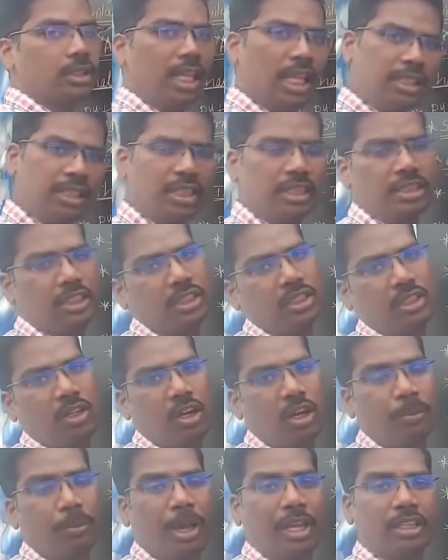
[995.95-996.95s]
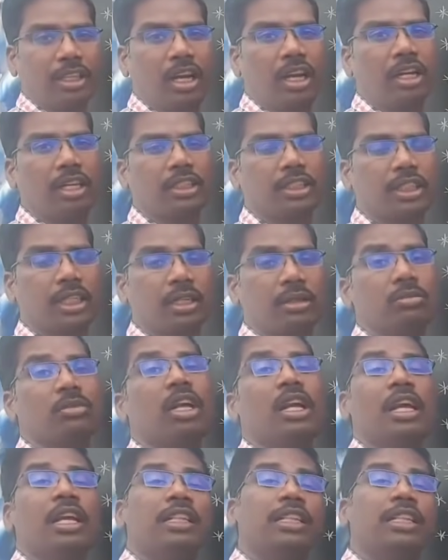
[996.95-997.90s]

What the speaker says: Then this is called Pythagoras theorem.